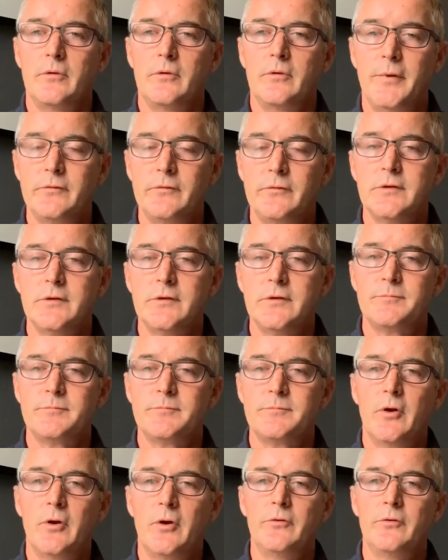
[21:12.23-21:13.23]
business,
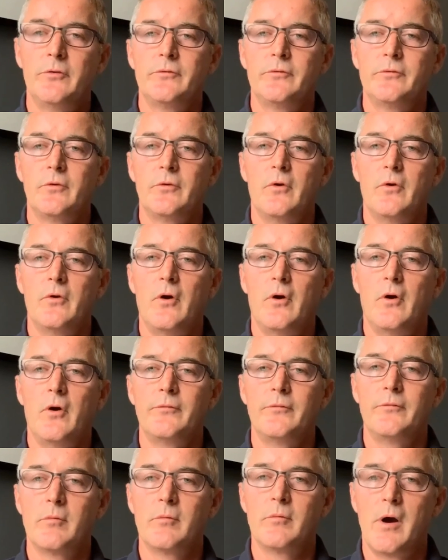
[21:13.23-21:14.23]
but also of
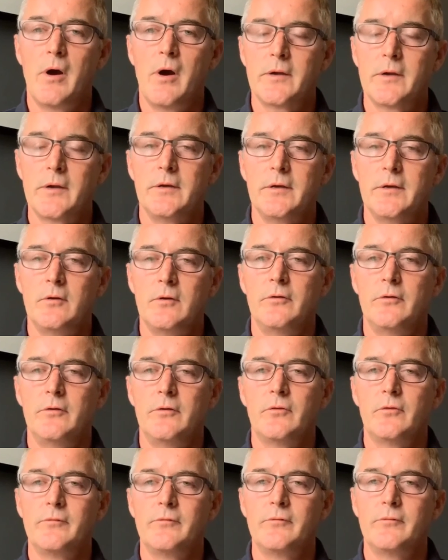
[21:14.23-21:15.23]
your market and also
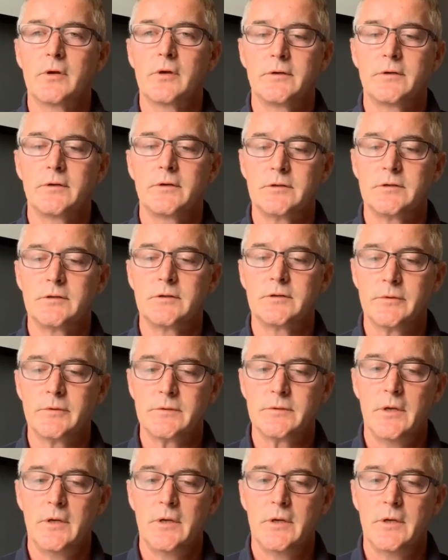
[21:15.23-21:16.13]
of your customers.